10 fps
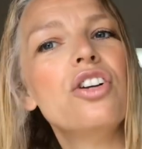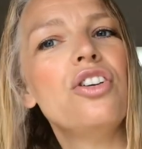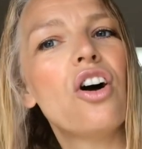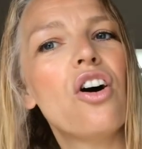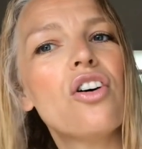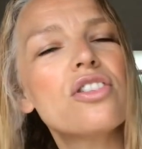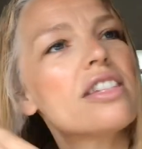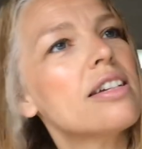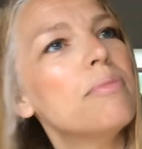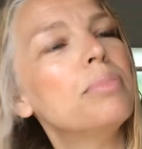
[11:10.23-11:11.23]

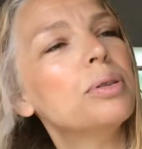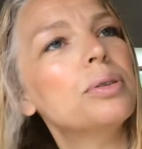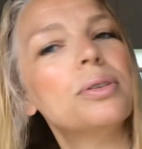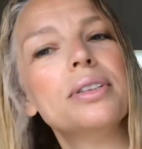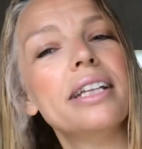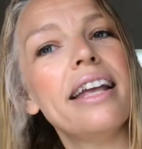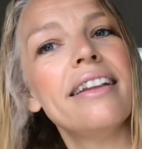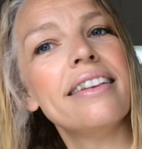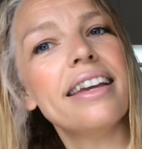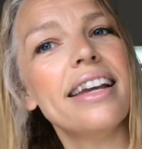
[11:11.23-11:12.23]
not born
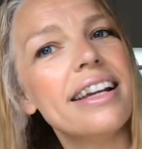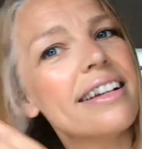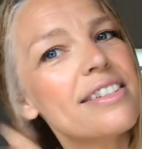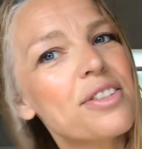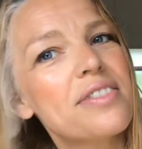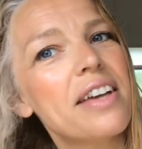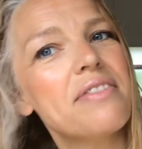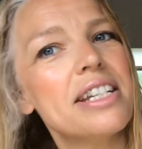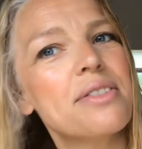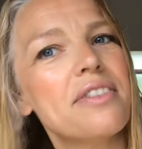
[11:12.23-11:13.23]
in the sort of
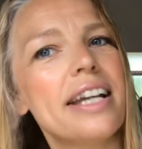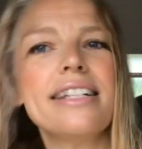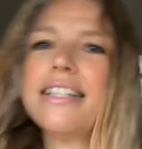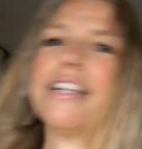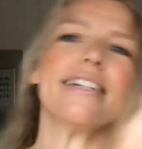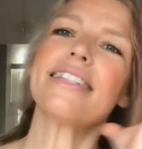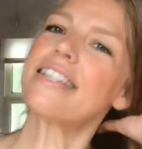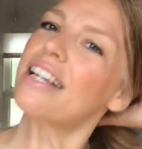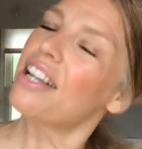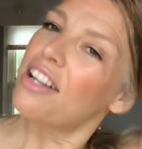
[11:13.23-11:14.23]
seventies or eighties,